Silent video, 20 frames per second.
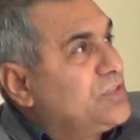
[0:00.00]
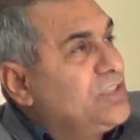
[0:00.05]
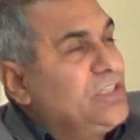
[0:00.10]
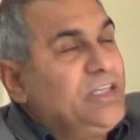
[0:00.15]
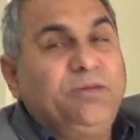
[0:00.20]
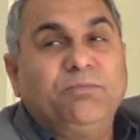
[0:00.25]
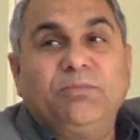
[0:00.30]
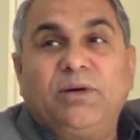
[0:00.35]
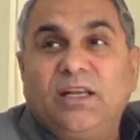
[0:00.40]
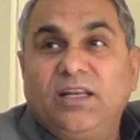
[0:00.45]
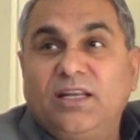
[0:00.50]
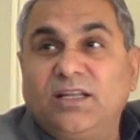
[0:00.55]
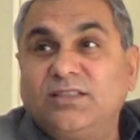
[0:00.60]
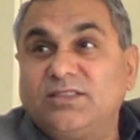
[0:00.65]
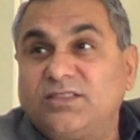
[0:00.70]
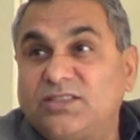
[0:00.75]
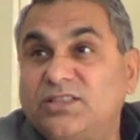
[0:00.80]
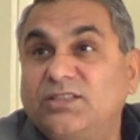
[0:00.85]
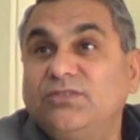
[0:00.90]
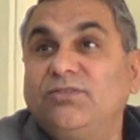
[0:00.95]
Himalayan
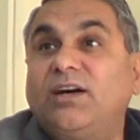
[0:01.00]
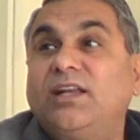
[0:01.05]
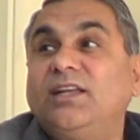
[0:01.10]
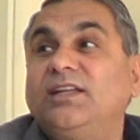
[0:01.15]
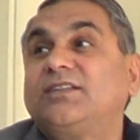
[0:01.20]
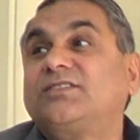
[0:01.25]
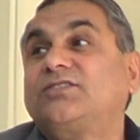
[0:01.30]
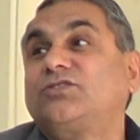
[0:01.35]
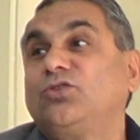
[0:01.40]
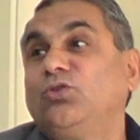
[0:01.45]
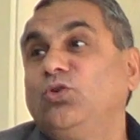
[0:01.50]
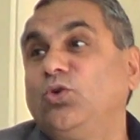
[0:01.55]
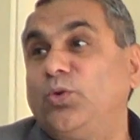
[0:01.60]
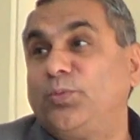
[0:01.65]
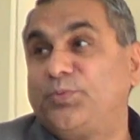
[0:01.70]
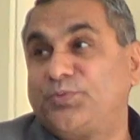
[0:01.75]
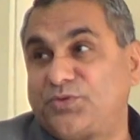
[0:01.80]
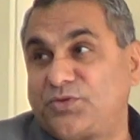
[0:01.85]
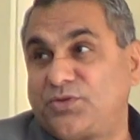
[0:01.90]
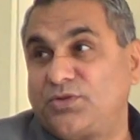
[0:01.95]
Shivalik
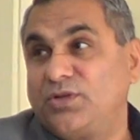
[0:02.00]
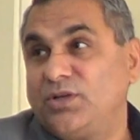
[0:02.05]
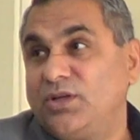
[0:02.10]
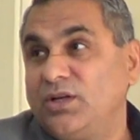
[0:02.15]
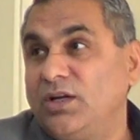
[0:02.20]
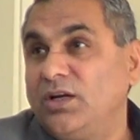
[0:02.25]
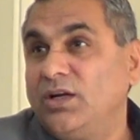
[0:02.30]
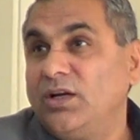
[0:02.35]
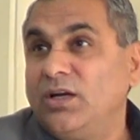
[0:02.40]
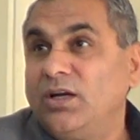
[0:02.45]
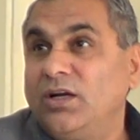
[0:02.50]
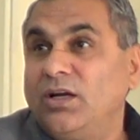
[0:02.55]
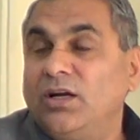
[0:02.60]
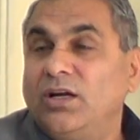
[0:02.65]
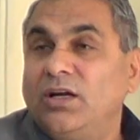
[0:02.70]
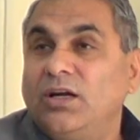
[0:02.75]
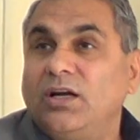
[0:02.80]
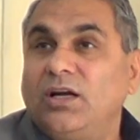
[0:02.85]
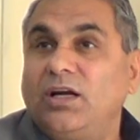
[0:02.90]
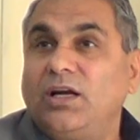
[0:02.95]
slopes.
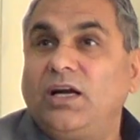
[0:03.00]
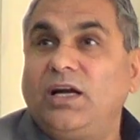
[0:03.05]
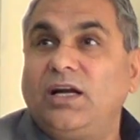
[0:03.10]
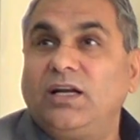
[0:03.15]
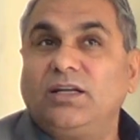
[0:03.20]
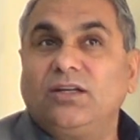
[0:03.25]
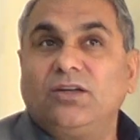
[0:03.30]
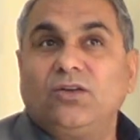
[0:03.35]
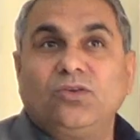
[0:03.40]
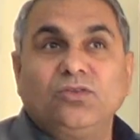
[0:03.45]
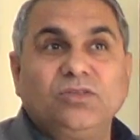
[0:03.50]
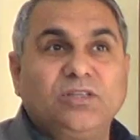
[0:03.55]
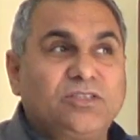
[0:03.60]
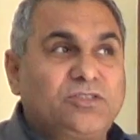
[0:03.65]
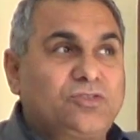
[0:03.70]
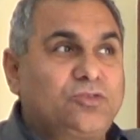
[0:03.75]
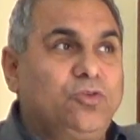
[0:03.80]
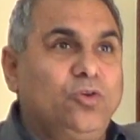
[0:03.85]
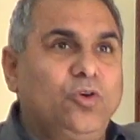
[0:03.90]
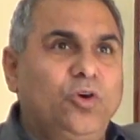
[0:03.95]
And on the
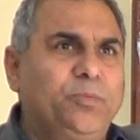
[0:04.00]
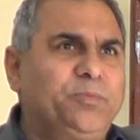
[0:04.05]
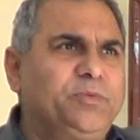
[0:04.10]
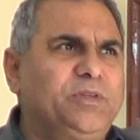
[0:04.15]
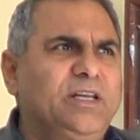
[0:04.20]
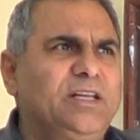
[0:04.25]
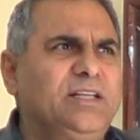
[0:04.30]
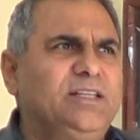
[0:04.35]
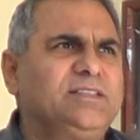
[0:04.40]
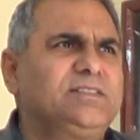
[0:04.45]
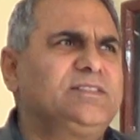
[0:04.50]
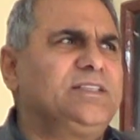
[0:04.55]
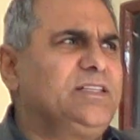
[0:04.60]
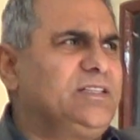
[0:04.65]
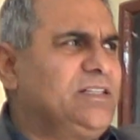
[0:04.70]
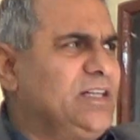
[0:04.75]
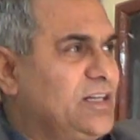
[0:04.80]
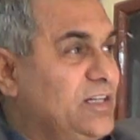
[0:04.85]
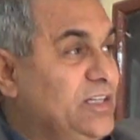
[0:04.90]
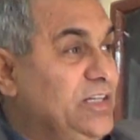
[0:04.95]
slope there is
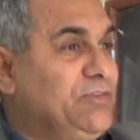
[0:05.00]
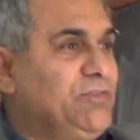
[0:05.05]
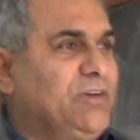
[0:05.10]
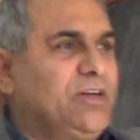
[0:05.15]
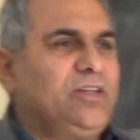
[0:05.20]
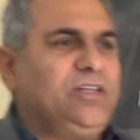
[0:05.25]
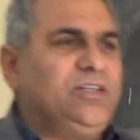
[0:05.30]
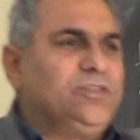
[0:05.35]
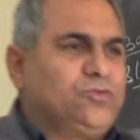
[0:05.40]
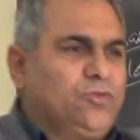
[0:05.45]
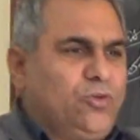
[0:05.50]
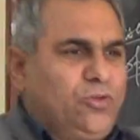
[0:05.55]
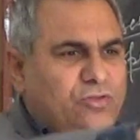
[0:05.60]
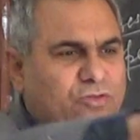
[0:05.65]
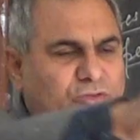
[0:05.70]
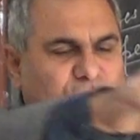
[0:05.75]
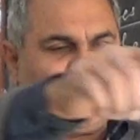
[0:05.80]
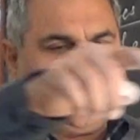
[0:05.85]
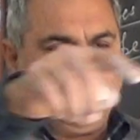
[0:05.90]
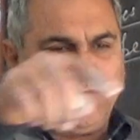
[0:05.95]
the river is
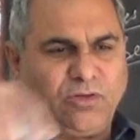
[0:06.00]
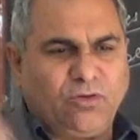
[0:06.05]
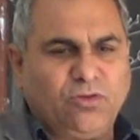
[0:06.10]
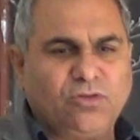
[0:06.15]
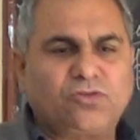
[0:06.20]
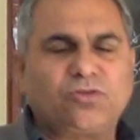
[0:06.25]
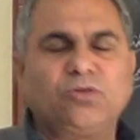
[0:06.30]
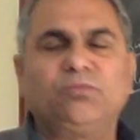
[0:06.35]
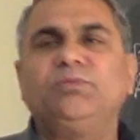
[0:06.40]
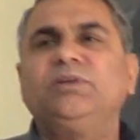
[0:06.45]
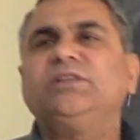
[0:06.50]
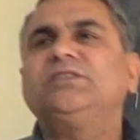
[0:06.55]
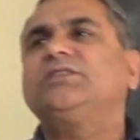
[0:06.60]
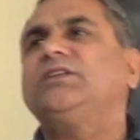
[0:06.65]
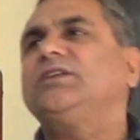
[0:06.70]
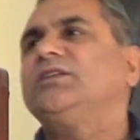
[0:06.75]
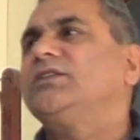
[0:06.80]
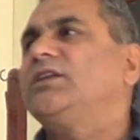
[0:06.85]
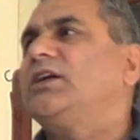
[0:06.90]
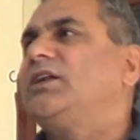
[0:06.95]
also, they were also
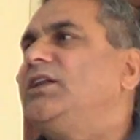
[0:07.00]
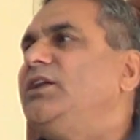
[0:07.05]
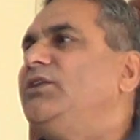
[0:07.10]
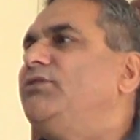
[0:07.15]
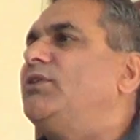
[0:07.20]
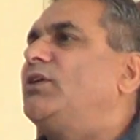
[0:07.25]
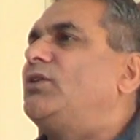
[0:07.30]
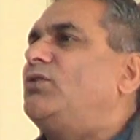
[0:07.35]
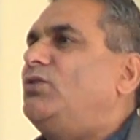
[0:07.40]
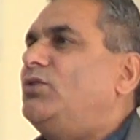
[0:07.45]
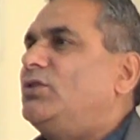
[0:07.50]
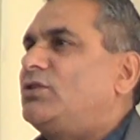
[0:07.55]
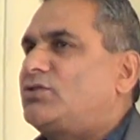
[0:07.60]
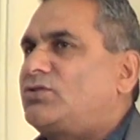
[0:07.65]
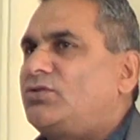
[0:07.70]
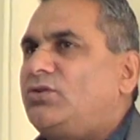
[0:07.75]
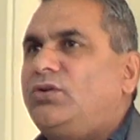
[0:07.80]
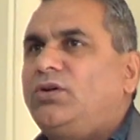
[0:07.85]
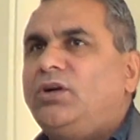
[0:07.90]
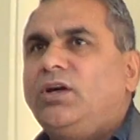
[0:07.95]
measuring the river
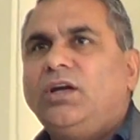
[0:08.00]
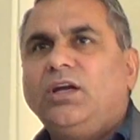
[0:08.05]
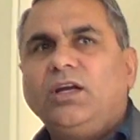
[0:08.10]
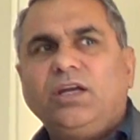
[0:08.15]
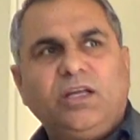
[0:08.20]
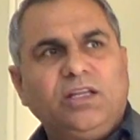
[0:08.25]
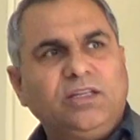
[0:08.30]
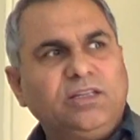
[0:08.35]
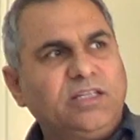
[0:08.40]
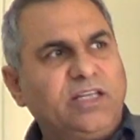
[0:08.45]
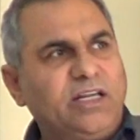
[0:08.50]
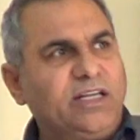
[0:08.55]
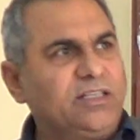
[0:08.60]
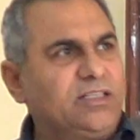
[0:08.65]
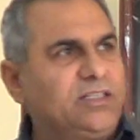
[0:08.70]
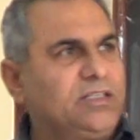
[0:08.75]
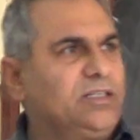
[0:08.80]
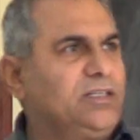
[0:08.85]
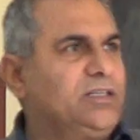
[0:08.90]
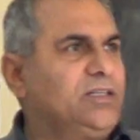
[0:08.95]
also in
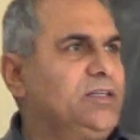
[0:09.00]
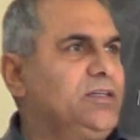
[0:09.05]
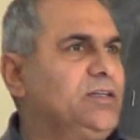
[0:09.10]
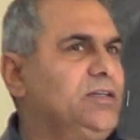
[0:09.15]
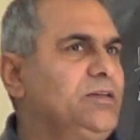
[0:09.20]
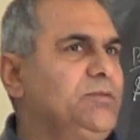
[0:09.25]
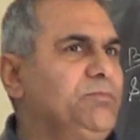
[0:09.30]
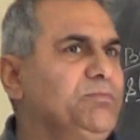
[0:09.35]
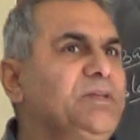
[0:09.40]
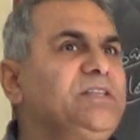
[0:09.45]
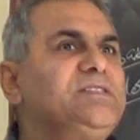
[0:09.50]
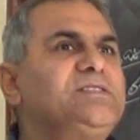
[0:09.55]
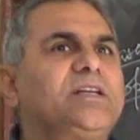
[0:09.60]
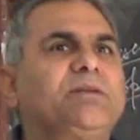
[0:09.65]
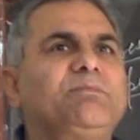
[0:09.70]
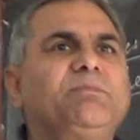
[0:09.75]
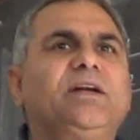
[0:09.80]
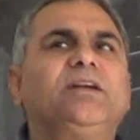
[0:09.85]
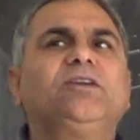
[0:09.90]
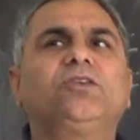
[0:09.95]
that
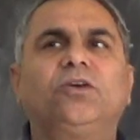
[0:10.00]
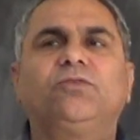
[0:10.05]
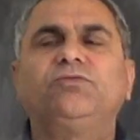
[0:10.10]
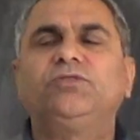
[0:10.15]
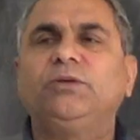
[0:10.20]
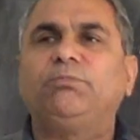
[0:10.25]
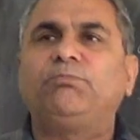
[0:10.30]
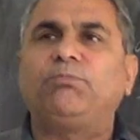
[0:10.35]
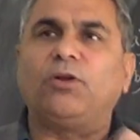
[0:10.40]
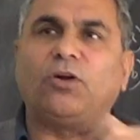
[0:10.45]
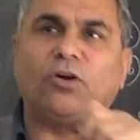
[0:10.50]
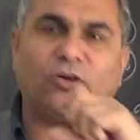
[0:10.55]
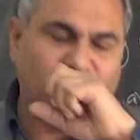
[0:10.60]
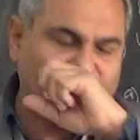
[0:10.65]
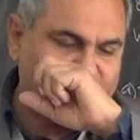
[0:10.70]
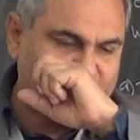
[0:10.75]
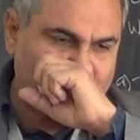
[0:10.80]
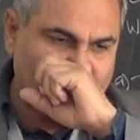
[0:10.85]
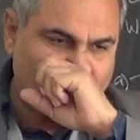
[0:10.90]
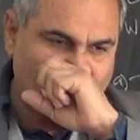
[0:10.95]
measurement of the
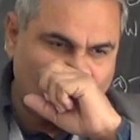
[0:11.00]
plots.